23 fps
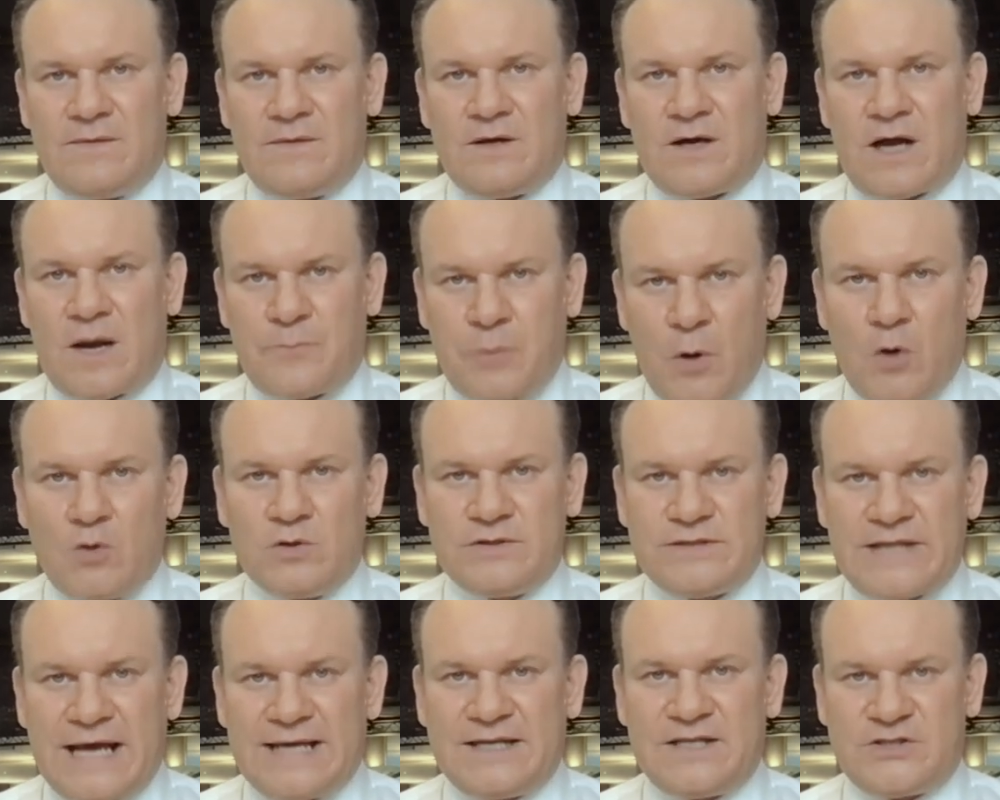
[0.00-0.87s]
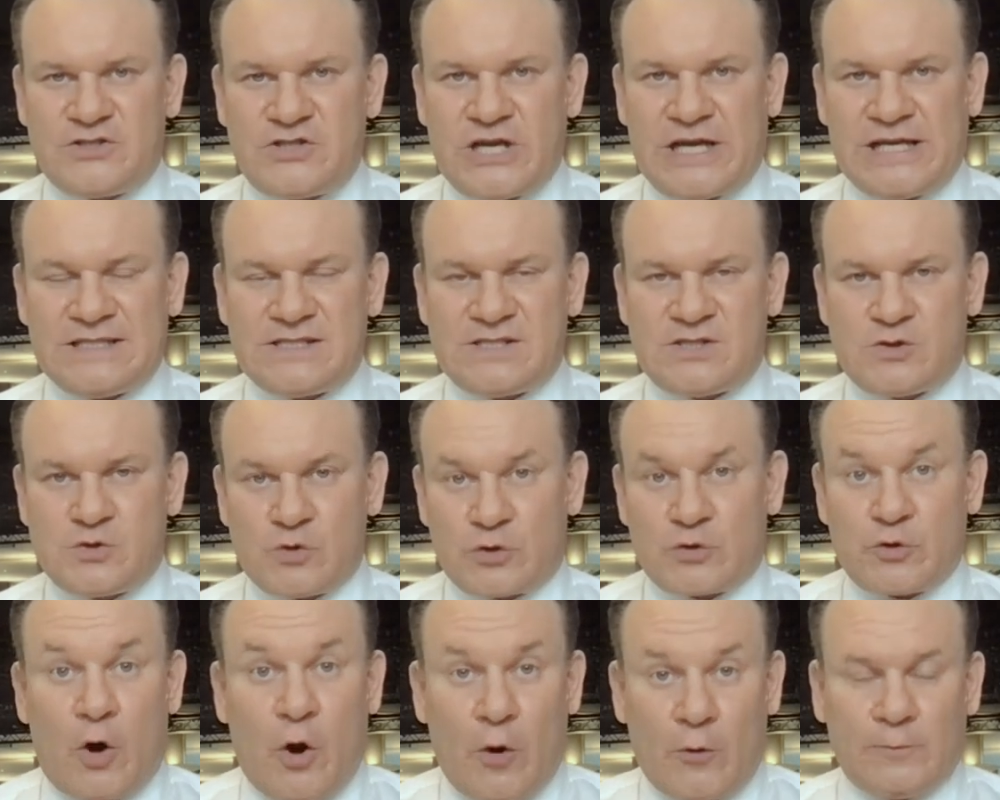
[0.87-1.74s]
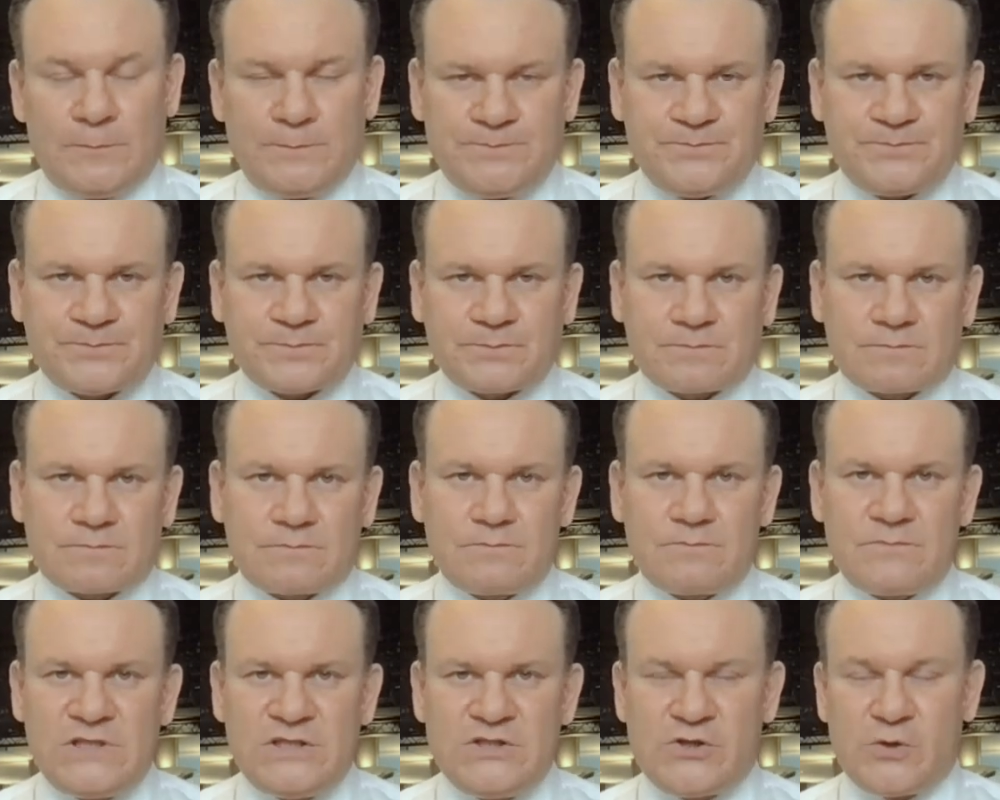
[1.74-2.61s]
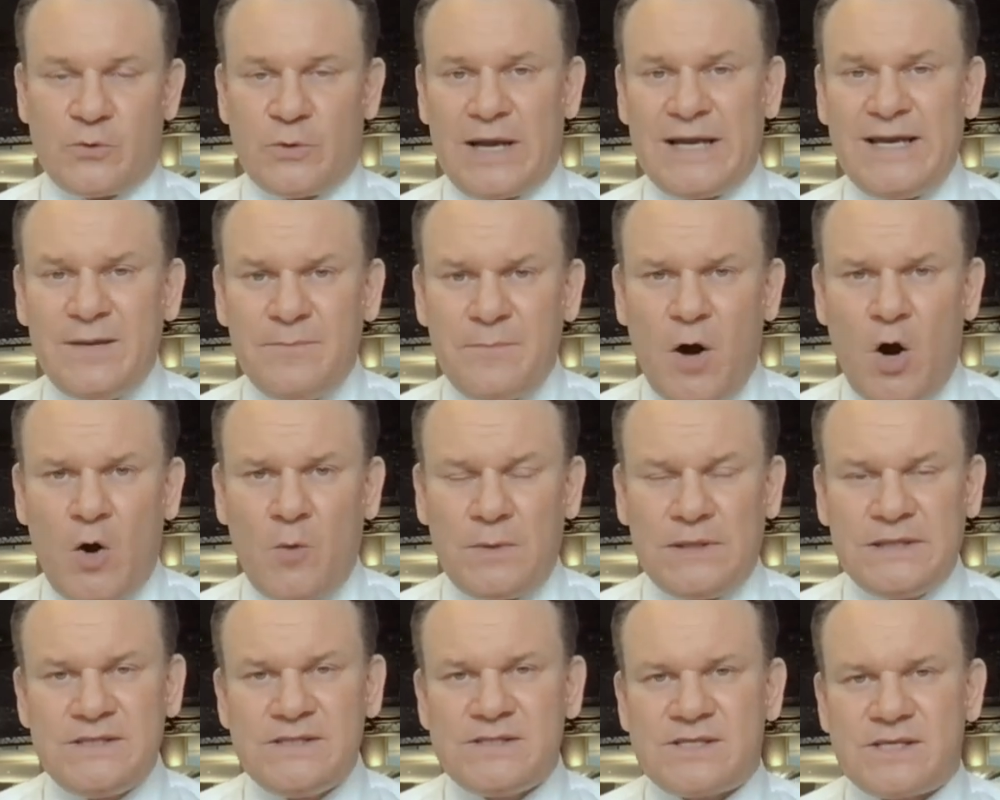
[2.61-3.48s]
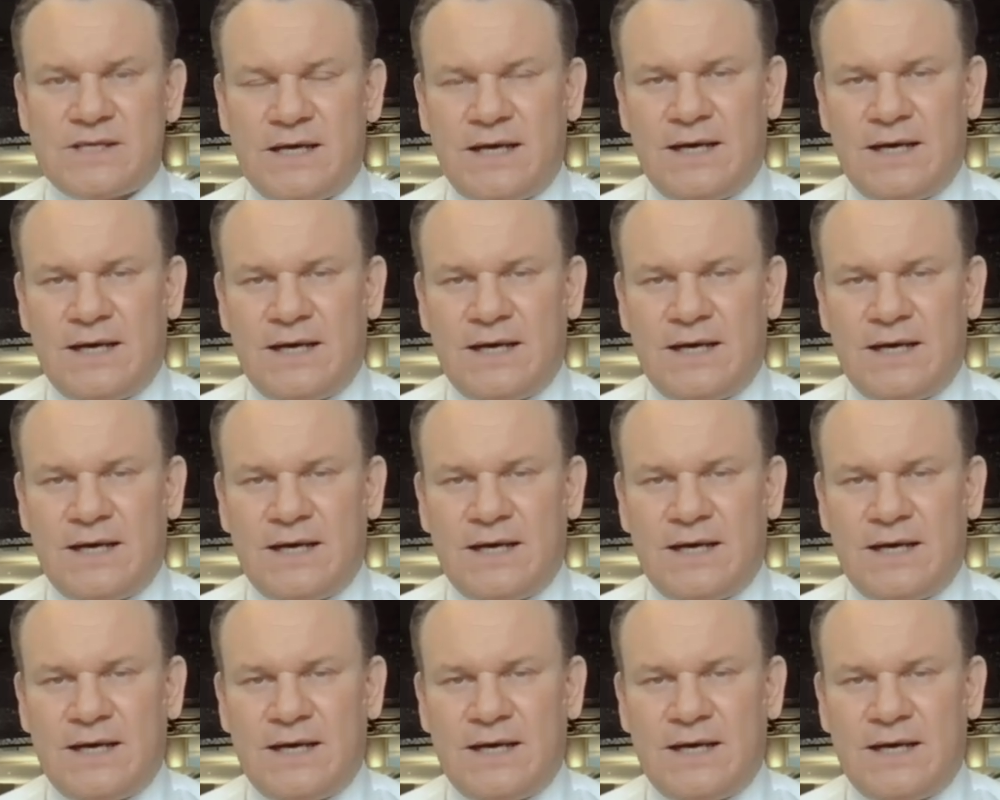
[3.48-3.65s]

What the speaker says: Poland had a chance to grow. So at the moment,